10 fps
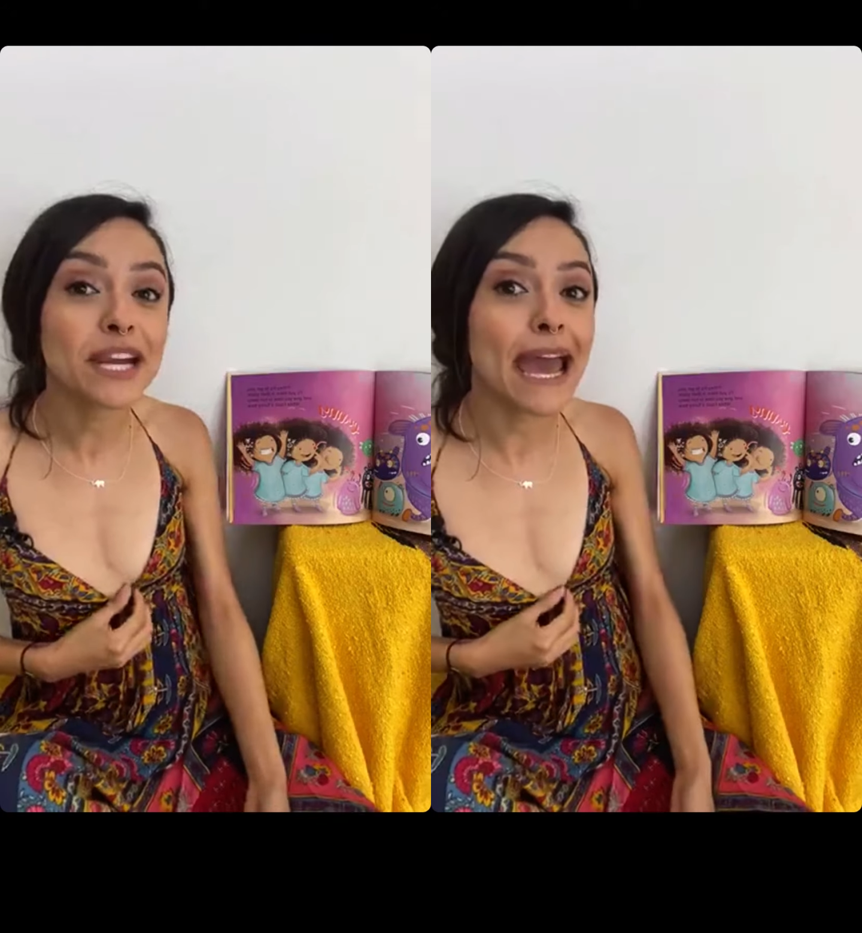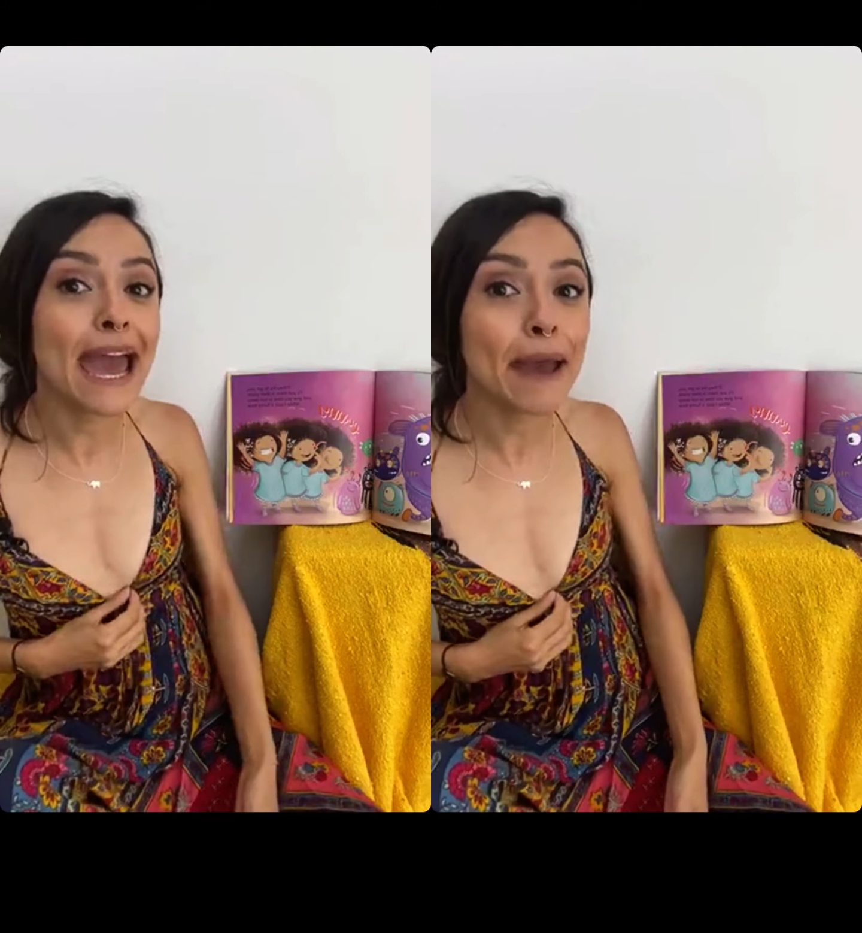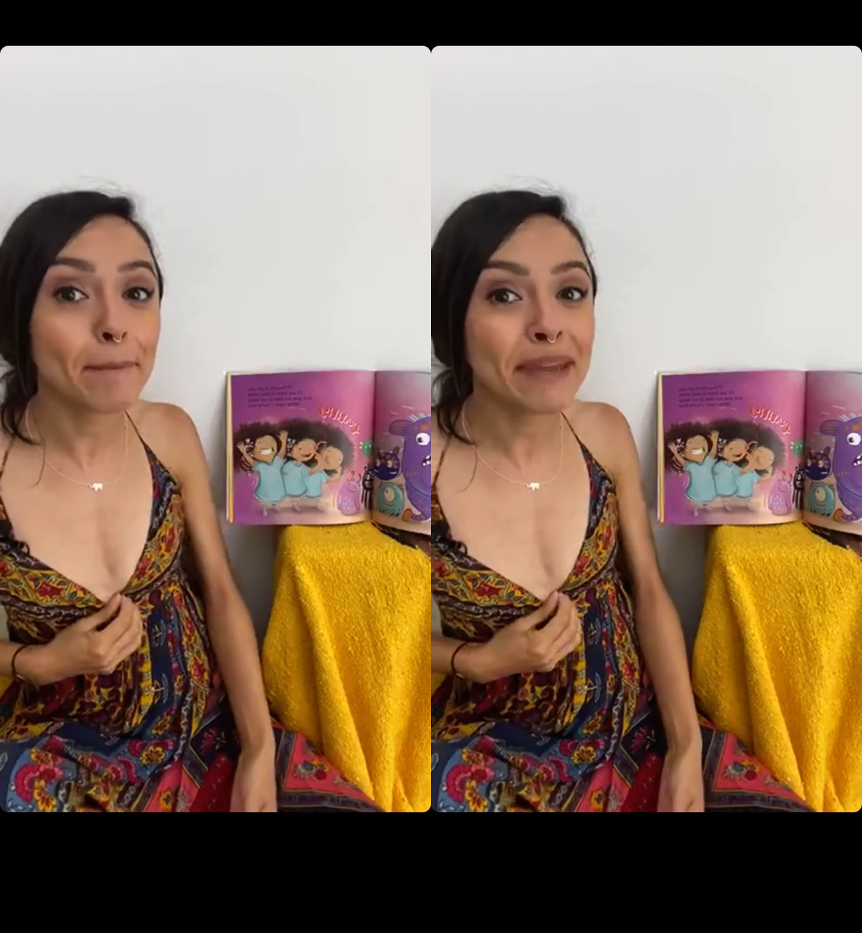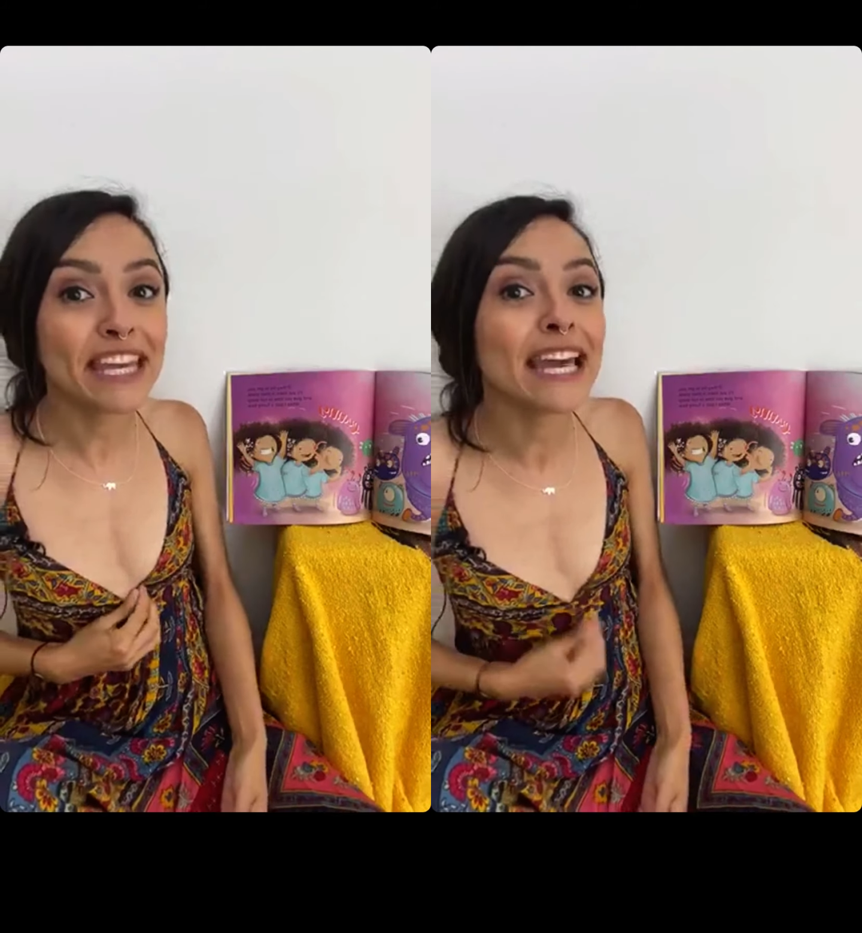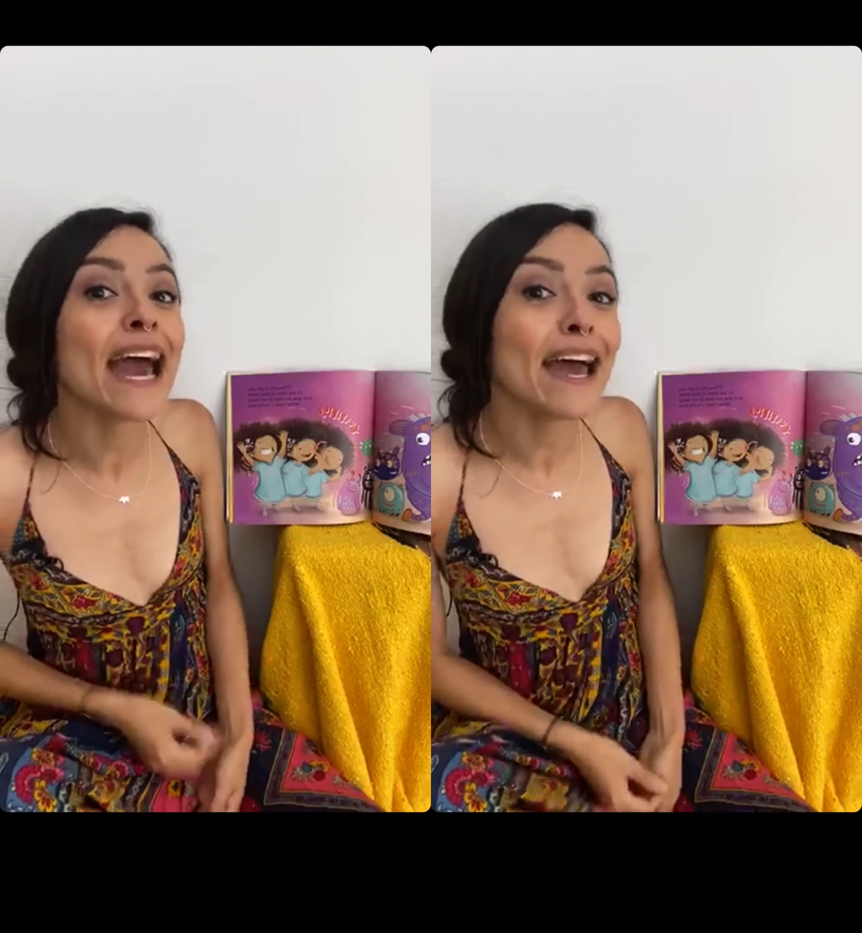to at
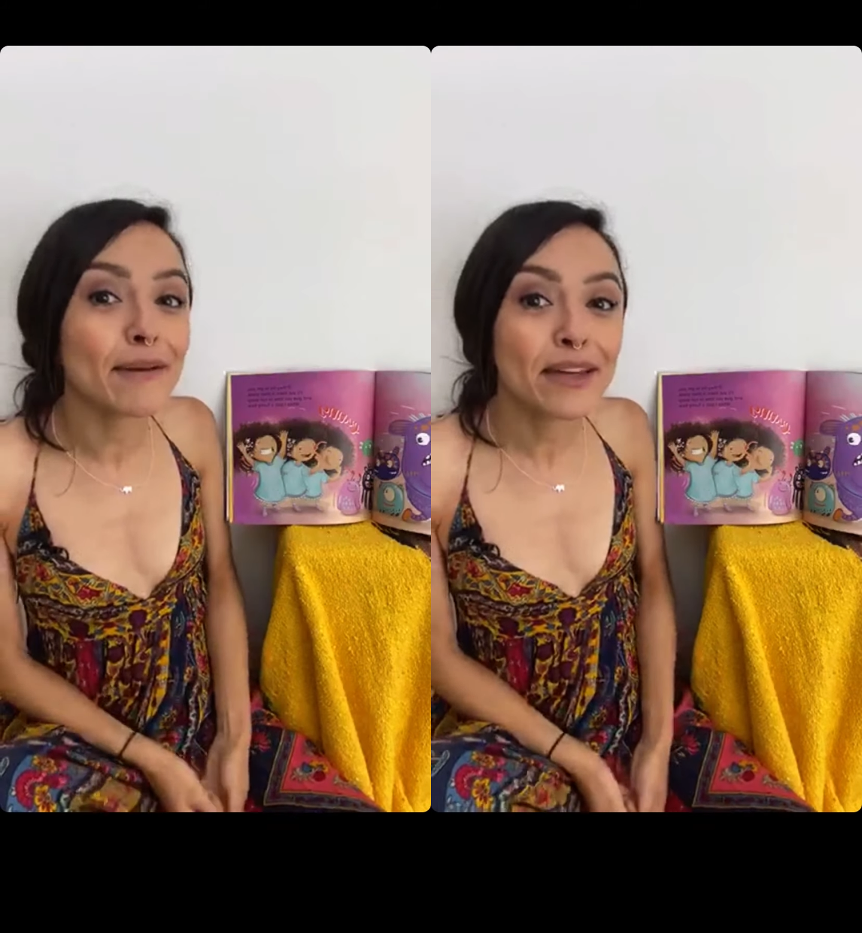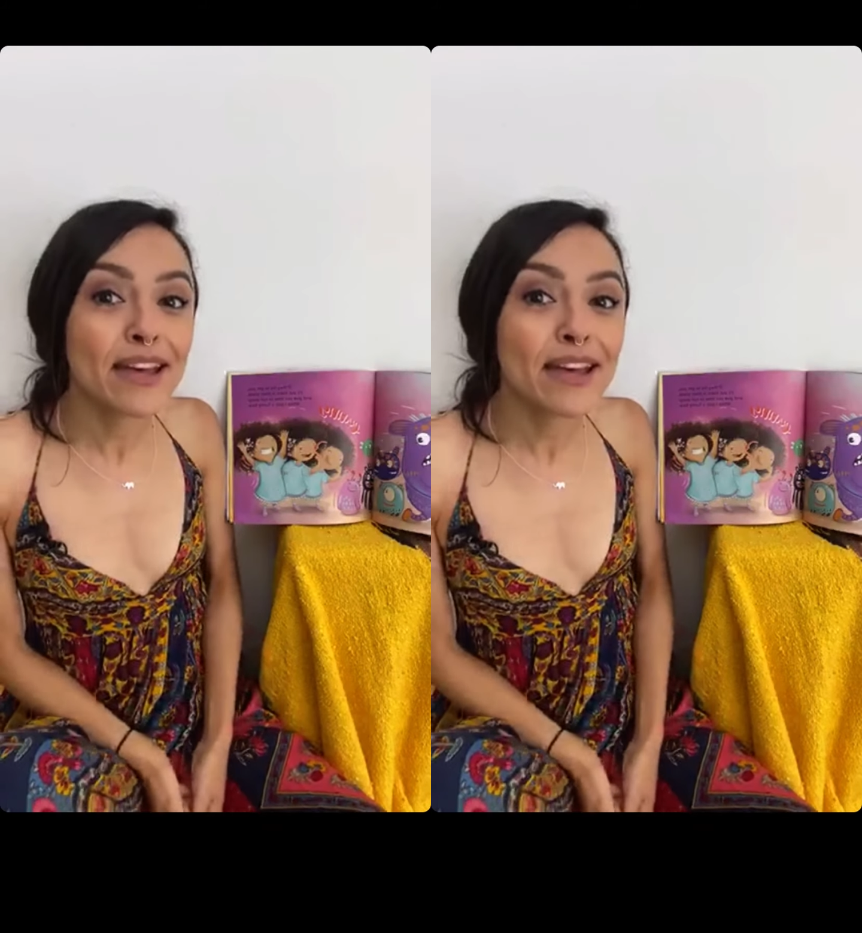me at